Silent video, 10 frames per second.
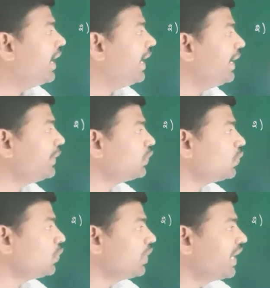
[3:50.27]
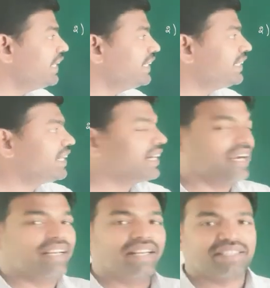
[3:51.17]
electrolytic
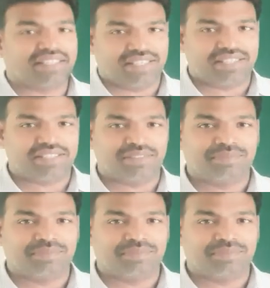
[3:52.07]
conductors,